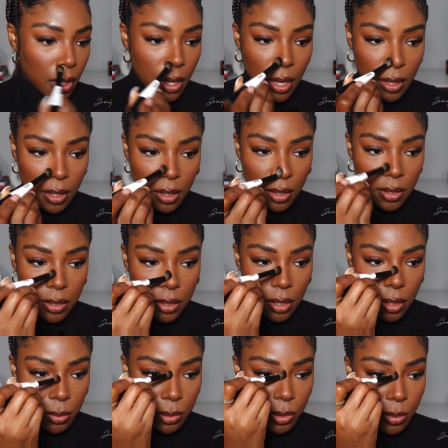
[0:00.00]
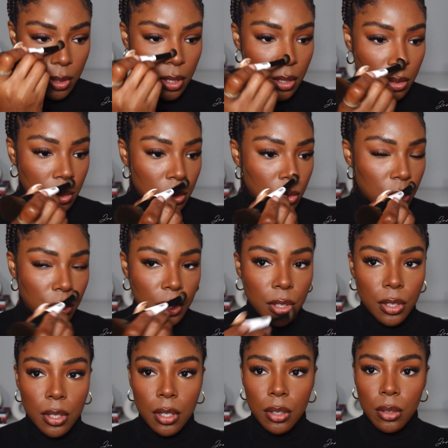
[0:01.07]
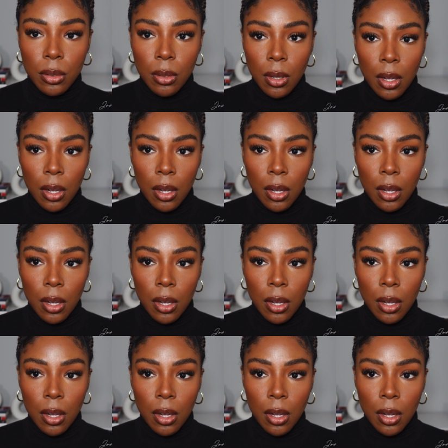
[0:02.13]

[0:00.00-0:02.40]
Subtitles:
I think this look was really cool for, you know,